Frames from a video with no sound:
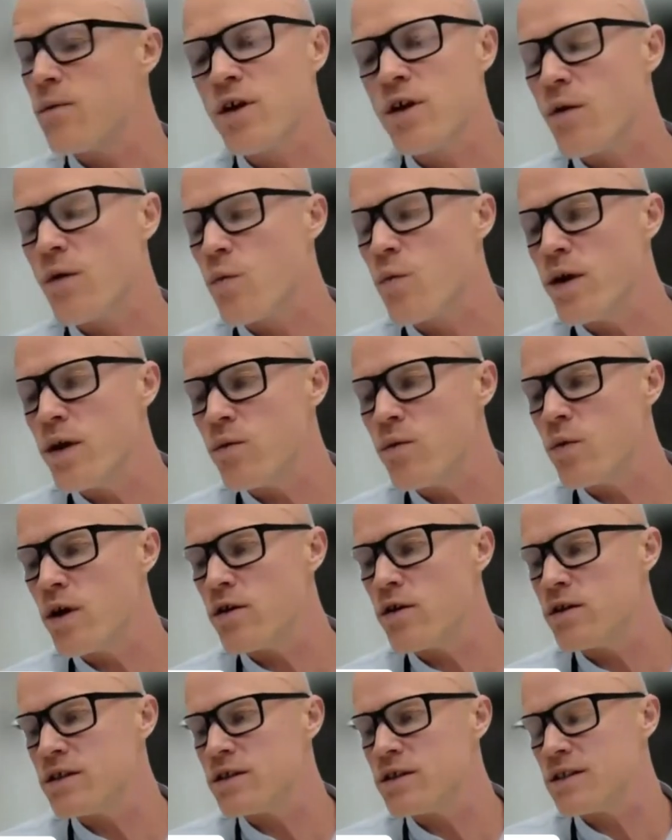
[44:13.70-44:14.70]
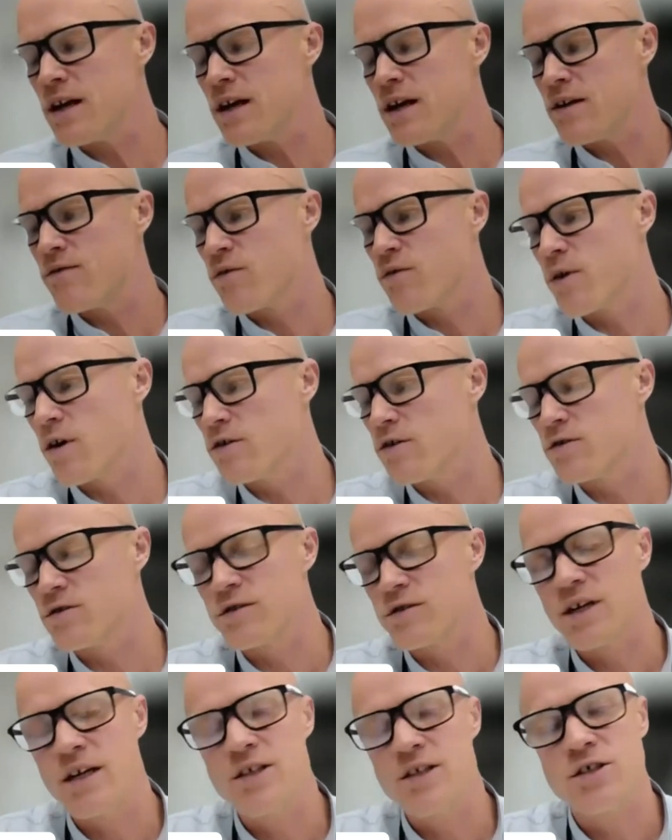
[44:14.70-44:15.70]
And yeah, we understand from
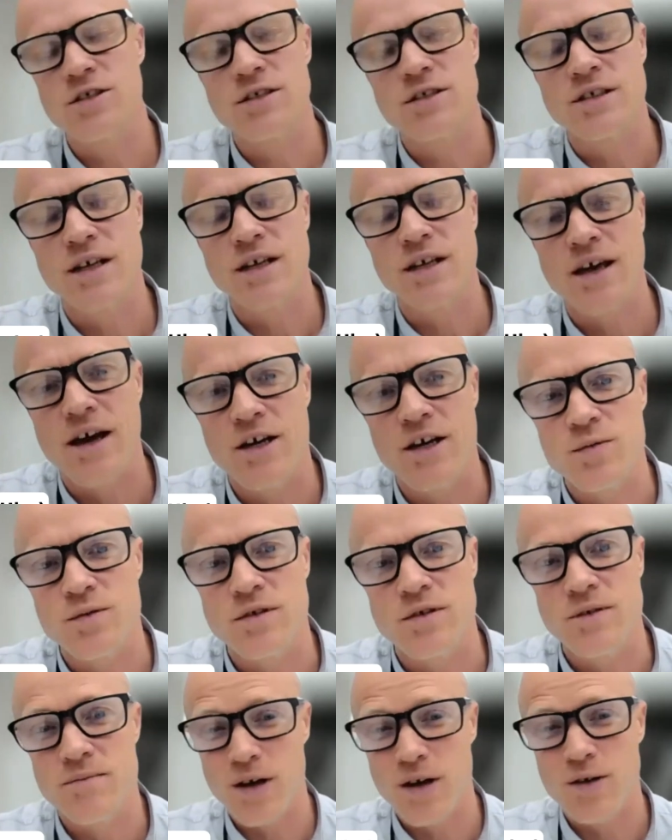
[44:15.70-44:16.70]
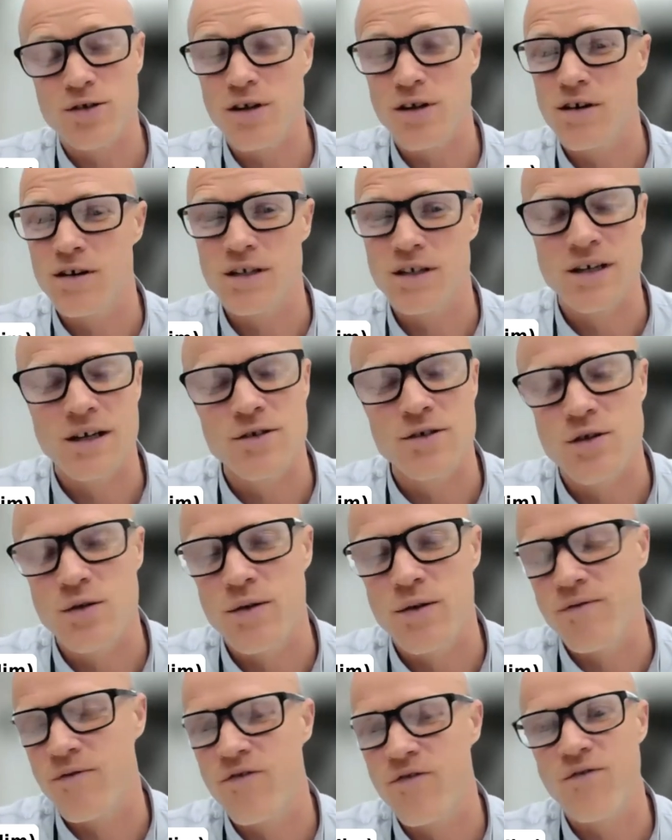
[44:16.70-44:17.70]
consultations and engagement that most architects are
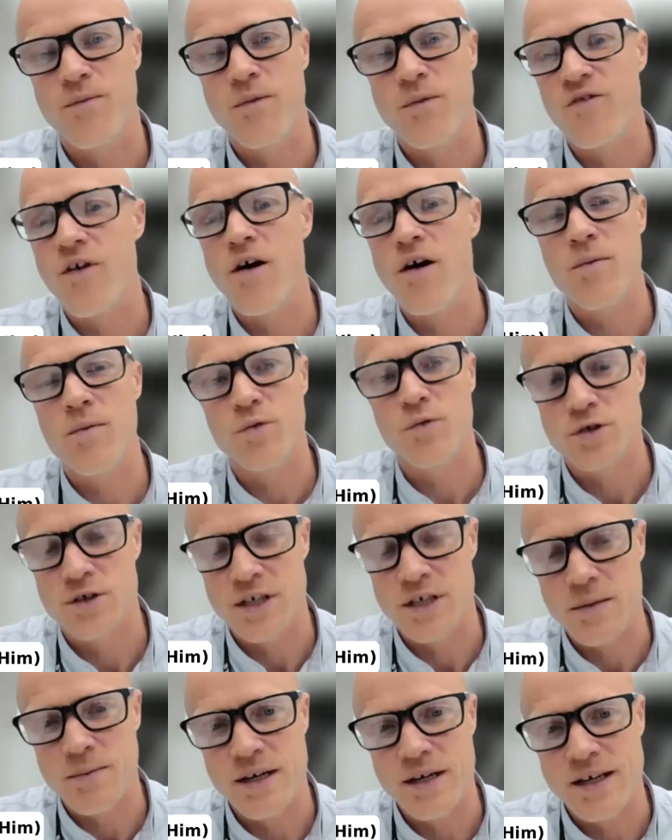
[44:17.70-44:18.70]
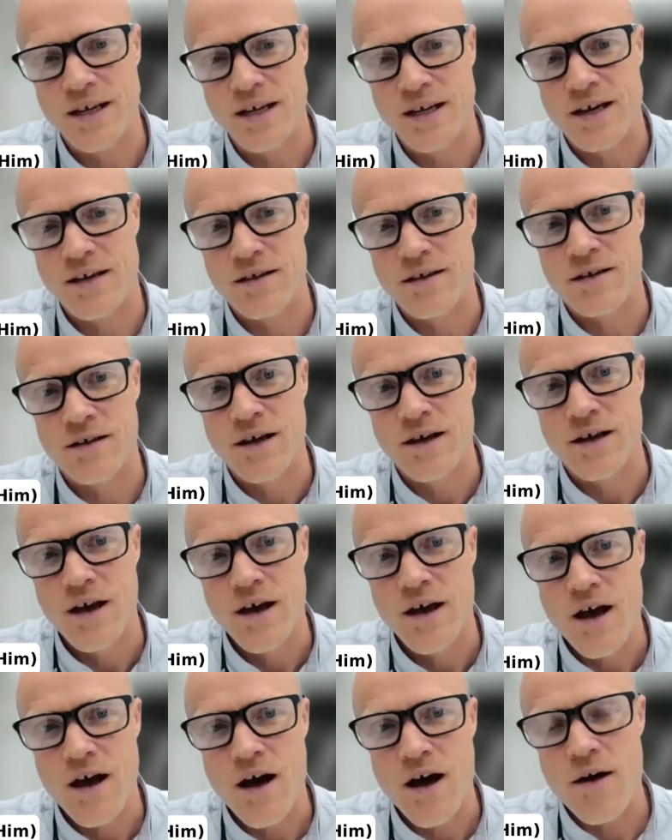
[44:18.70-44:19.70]
doing far more CPD than
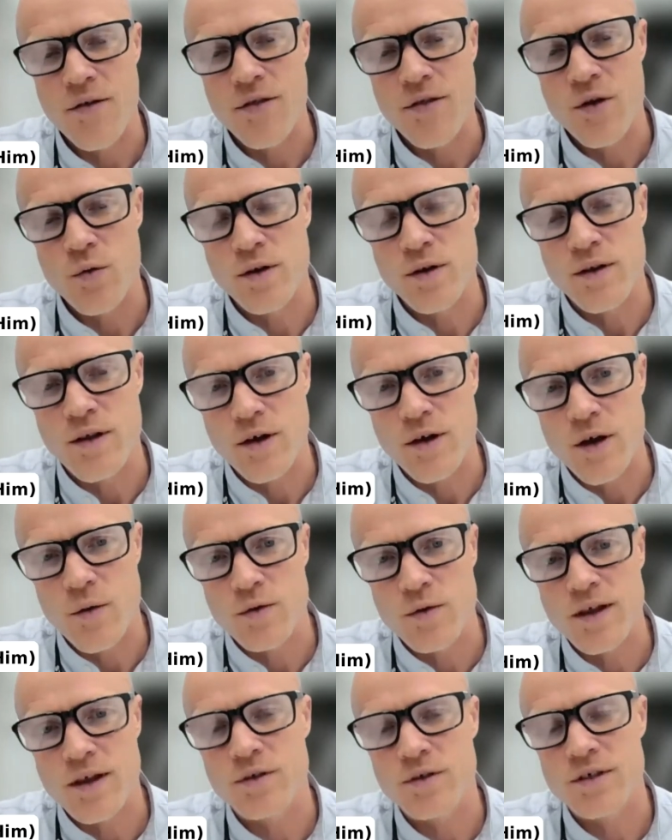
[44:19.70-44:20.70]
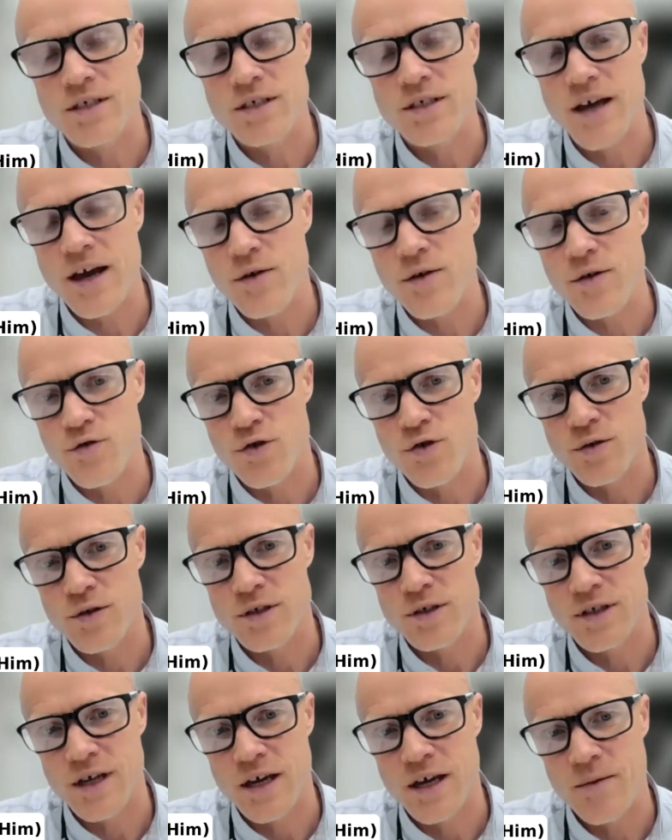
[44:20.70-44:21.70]
they would sail through the
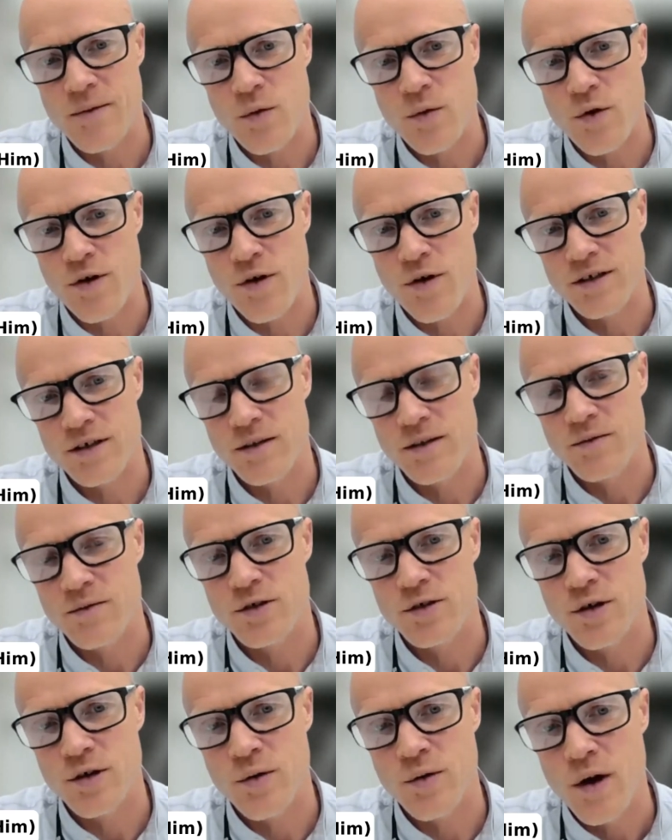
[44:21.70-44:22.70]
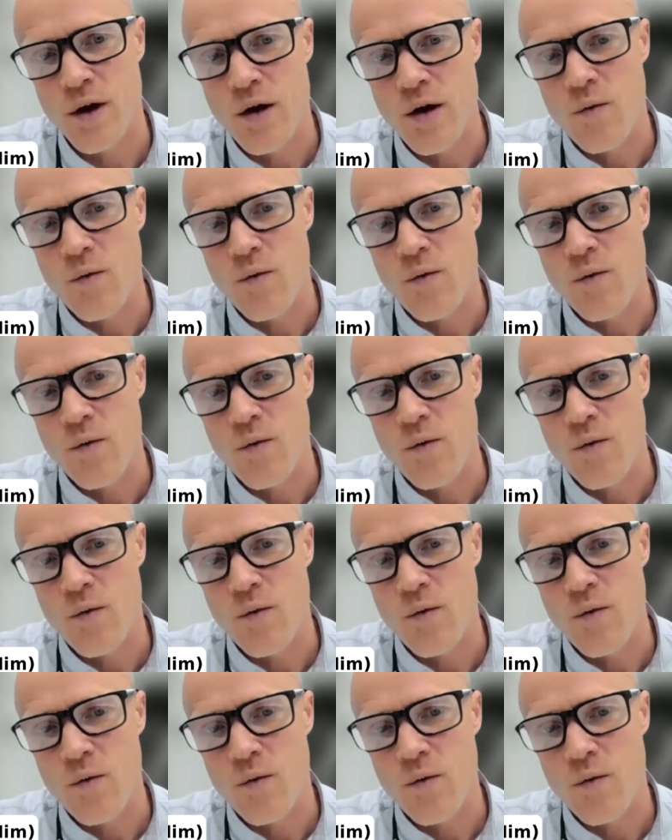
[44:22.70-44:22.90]
scheme that we're asking them to do.